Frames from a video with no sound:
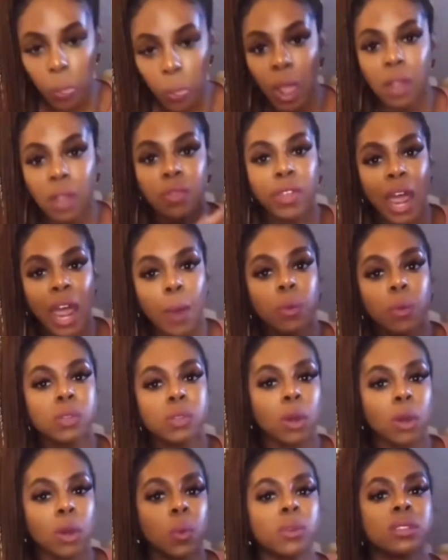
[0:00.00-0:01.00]
That was
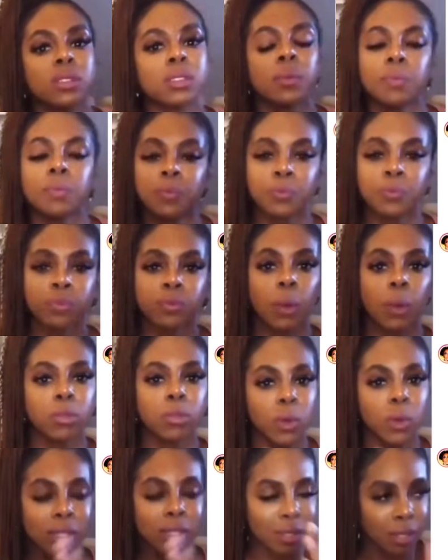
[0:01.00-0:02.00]
what was that was
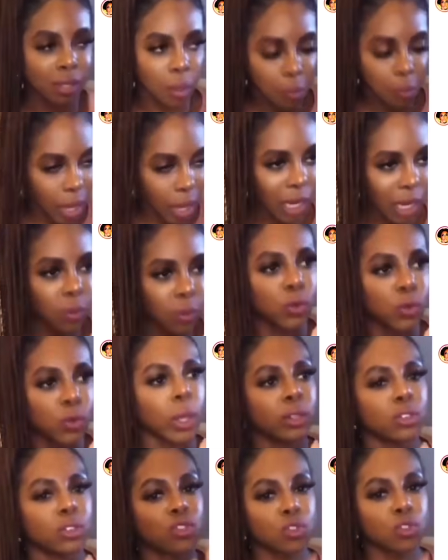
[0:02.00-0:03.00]
what somebody was going
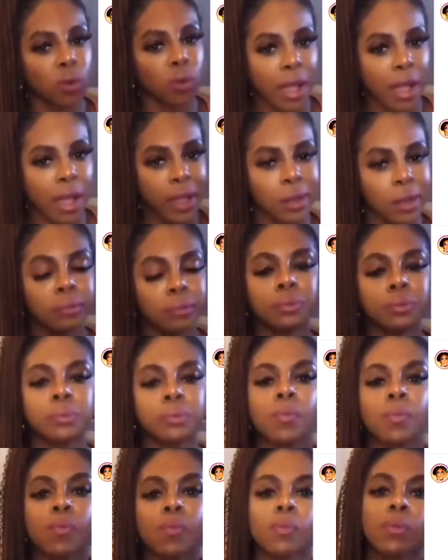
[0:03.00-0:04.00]
to try
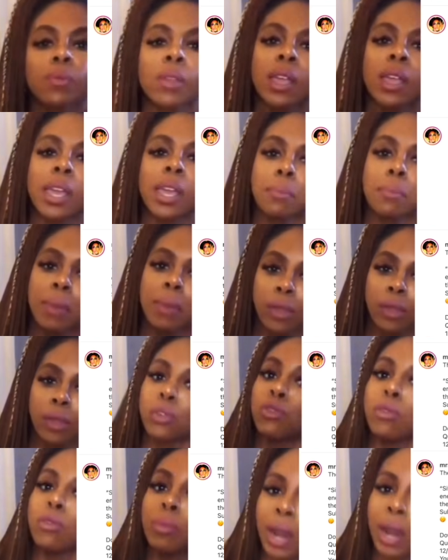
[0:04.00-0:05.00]
and make the
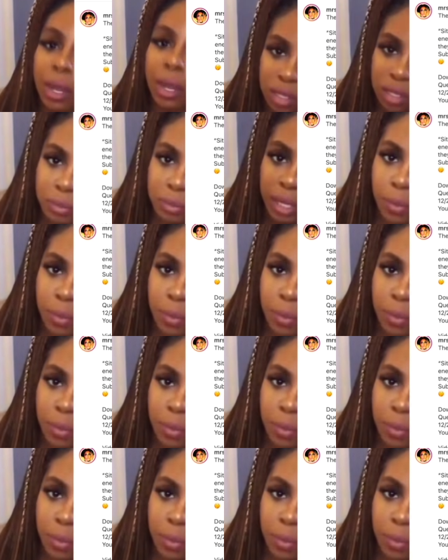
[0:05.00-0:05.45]
rumor out to be.